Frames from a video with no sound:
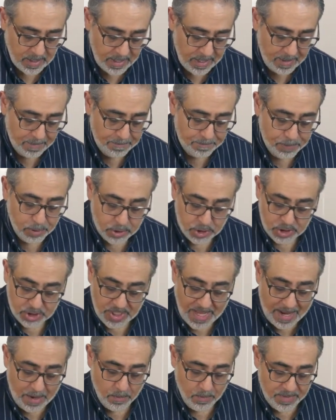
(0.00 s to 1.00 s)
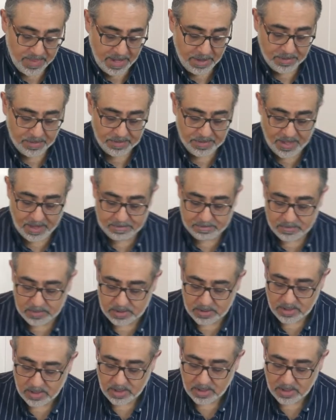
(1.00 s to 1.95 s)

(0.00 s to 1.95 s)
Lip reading: and push down with our thumbs.